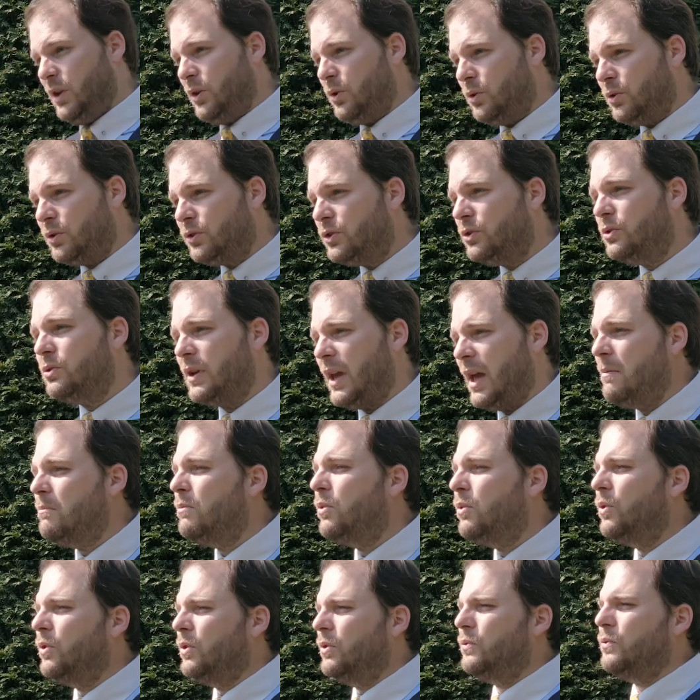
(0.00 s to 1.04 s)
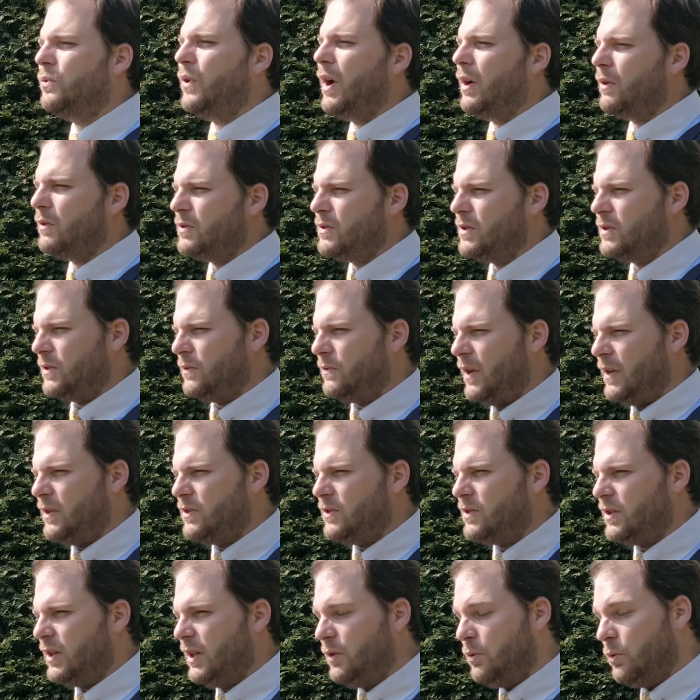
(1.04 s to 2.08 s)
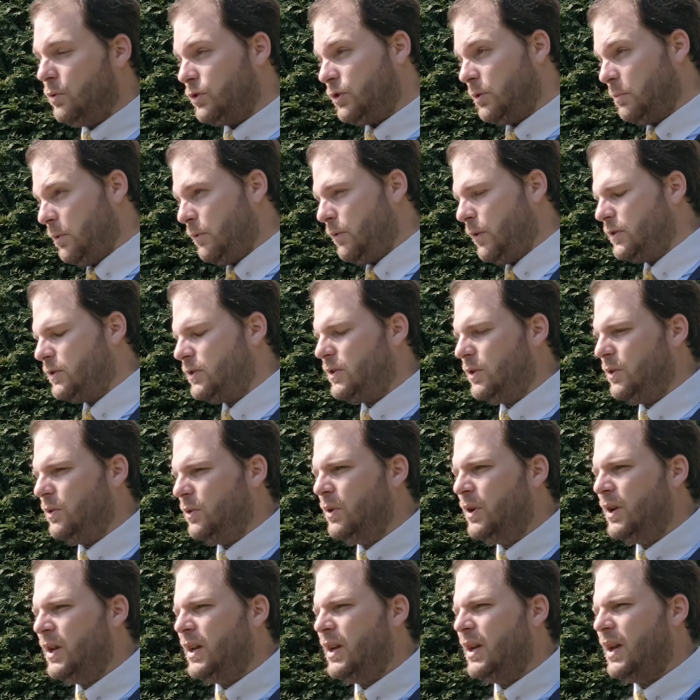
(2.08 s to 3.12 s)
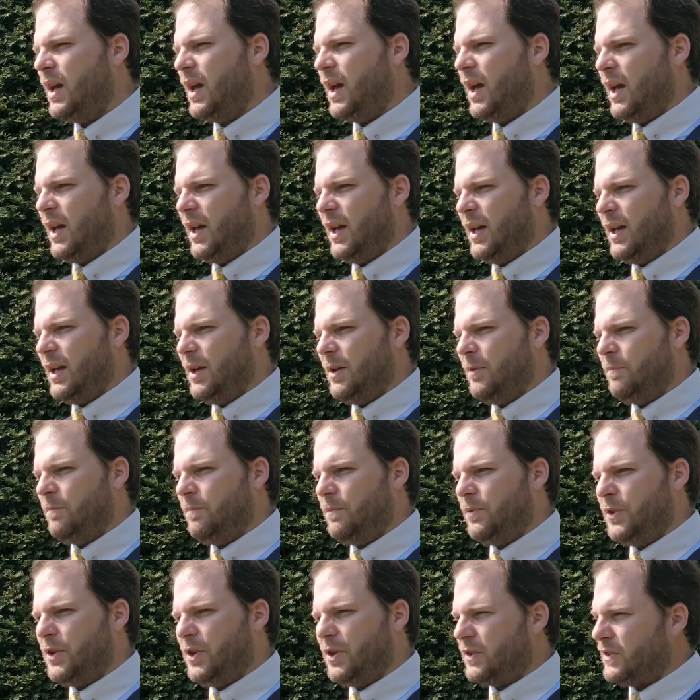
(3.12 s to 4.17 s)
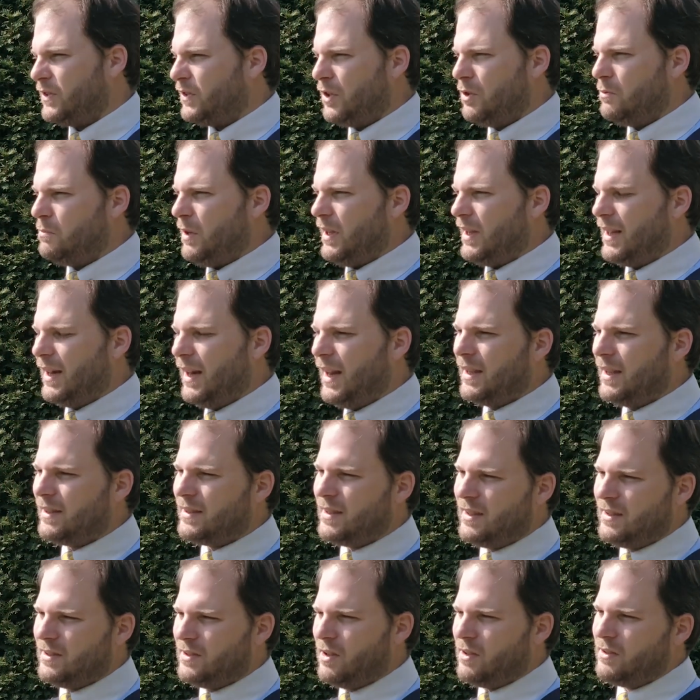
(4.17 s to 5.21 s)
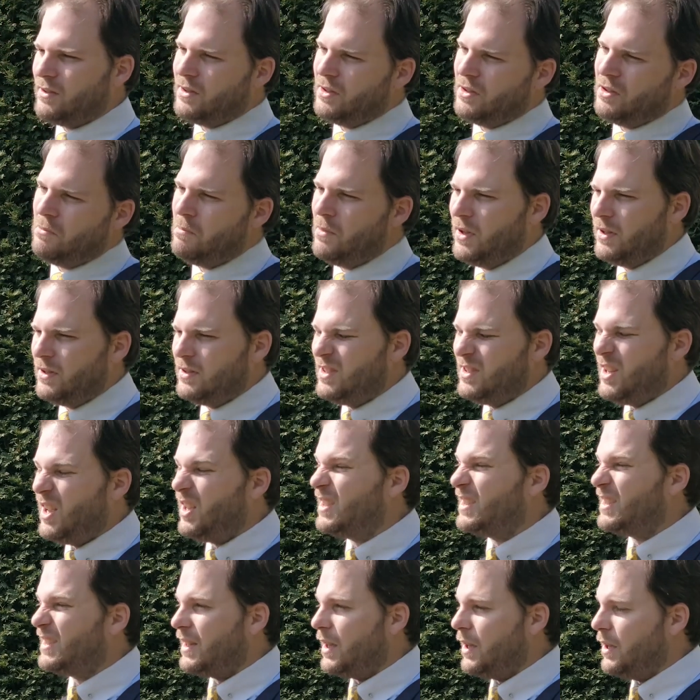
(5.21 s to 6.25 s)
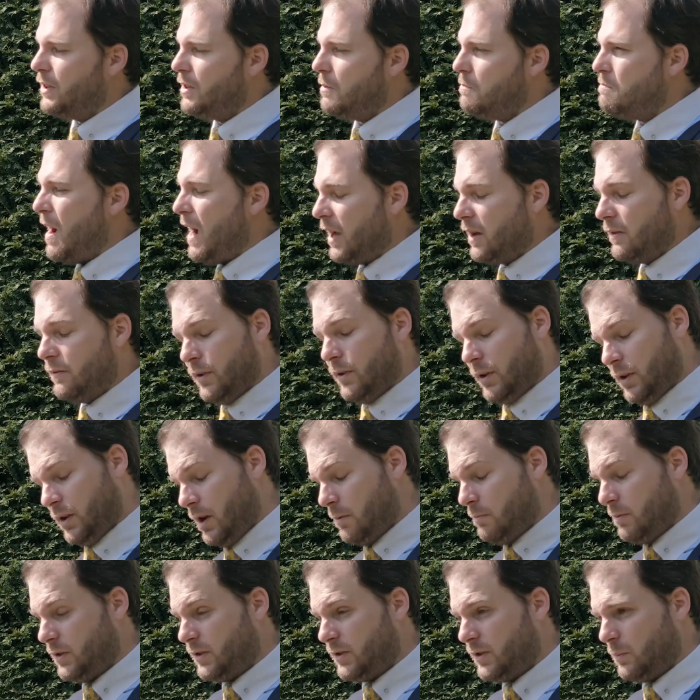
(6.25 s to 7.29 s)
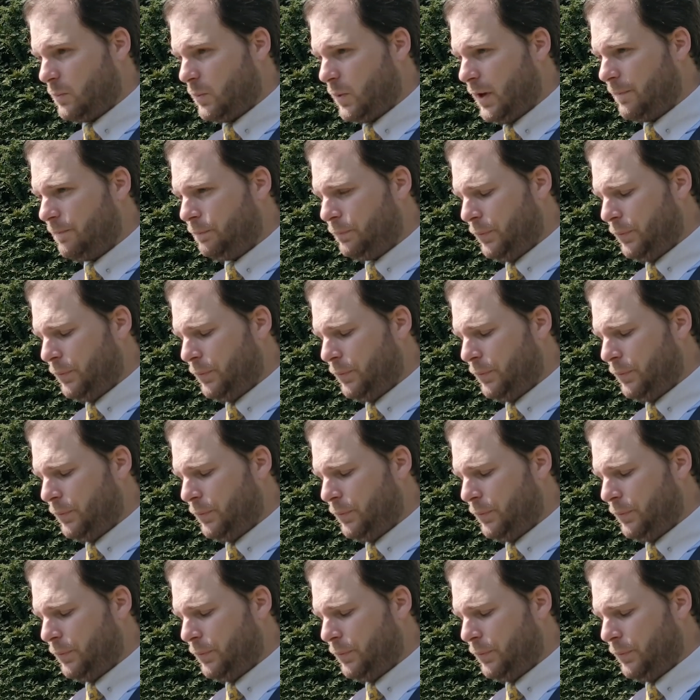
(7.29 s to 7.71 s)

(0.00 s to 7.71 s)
all do get bored of fragrances eventually, or some of us do. It's going to be collecting dust at the back of a cupboard somewhere.